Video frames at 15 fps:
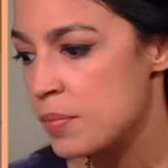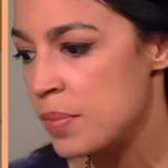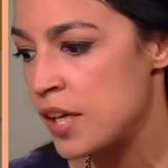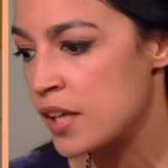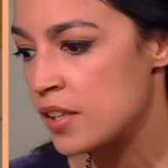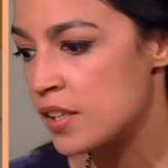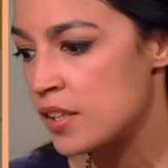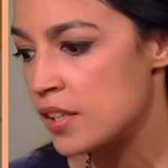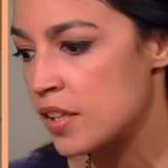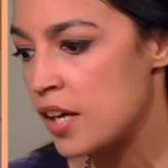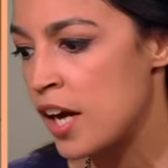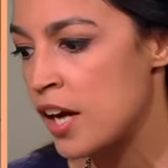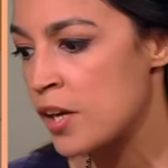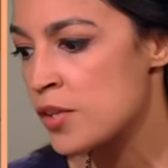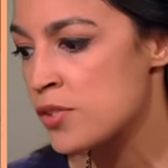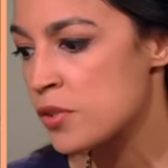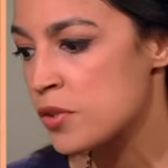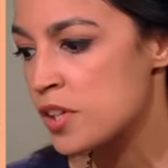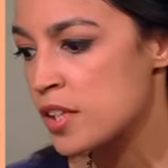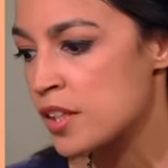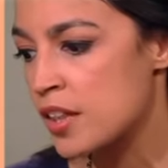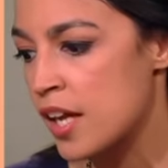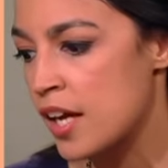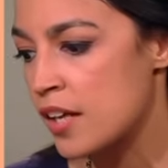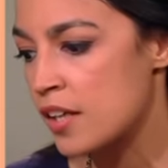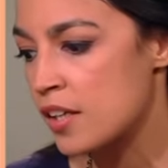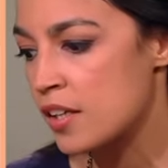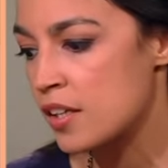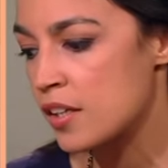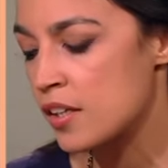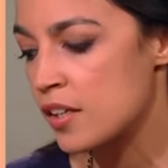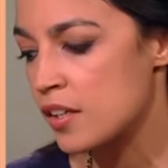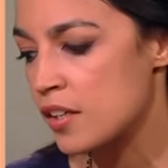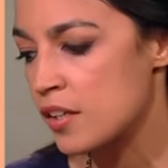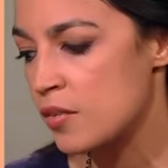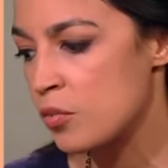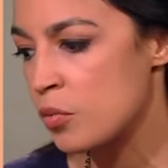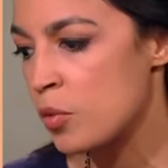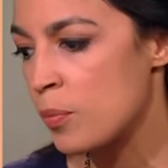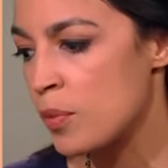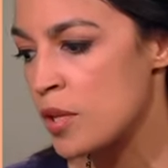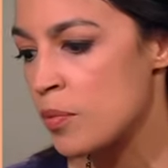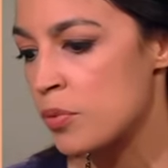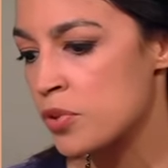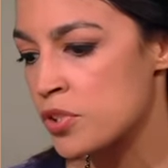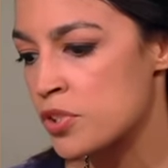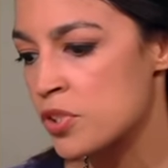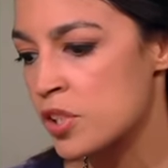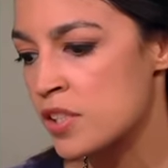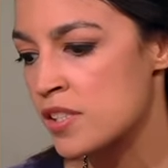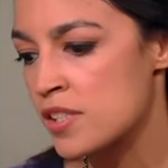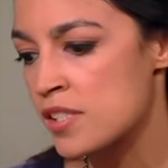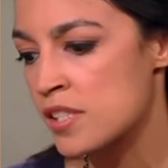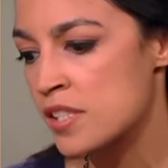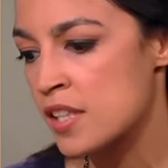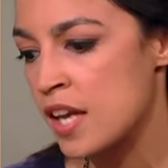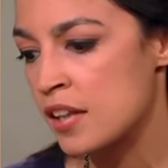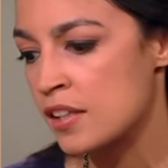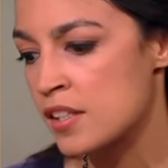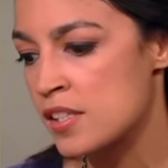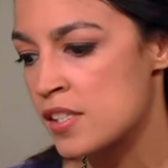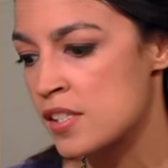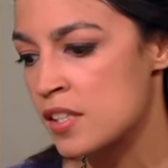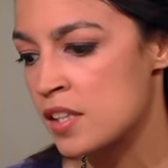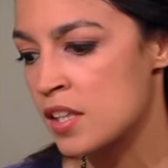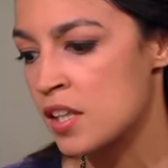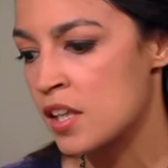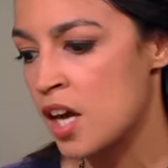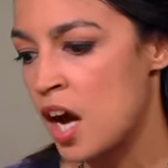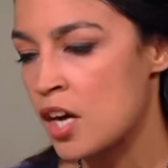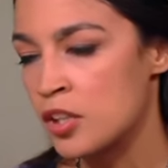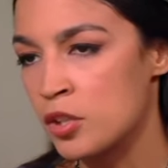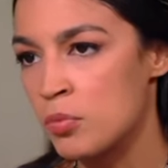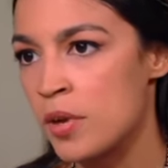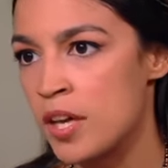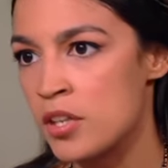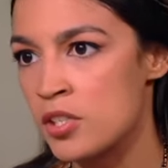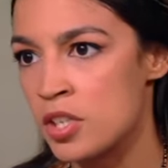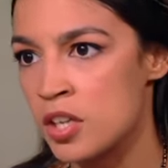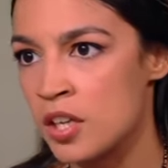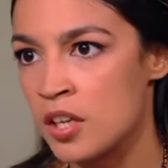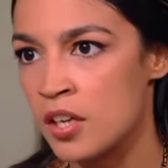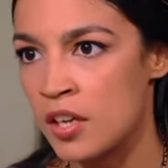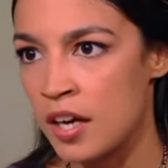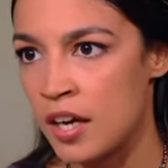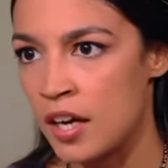but I also think that what people are starting to see, at least in the occupation